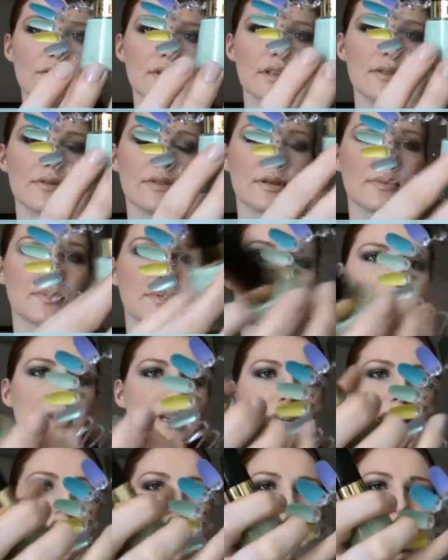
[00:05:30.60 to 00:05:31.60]
Really, really
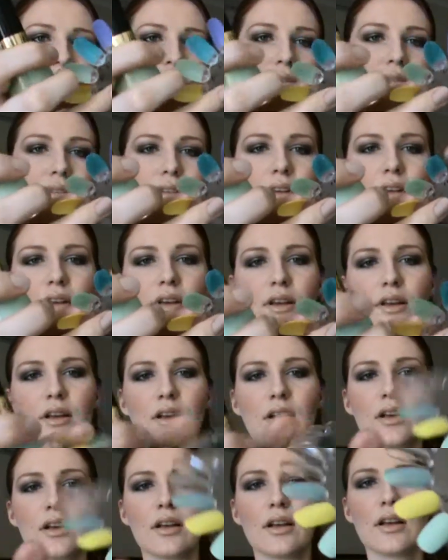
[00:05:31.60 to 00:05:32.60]
pretty.
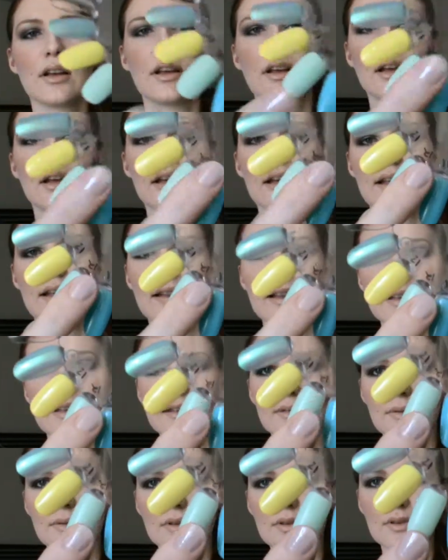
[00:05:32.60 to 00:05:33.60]
And
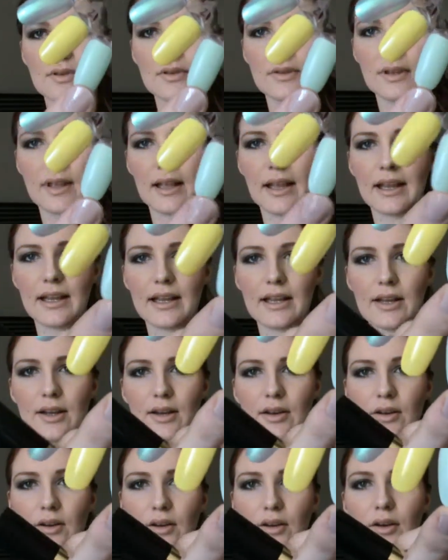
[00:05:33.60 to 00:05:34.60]
that's what it looks like
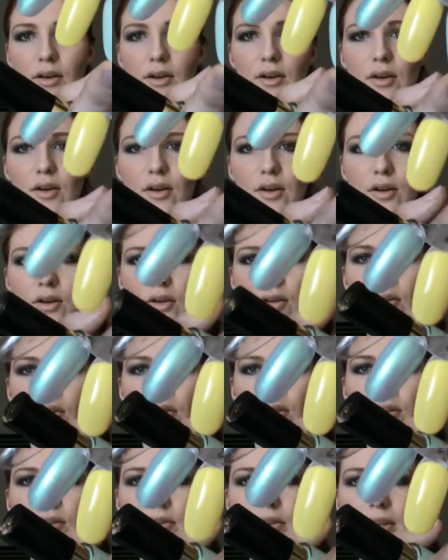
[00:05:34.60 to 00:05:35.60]

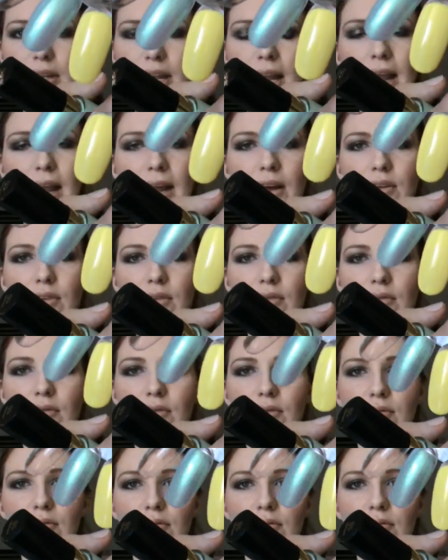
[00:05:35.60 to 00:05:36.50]
on the nail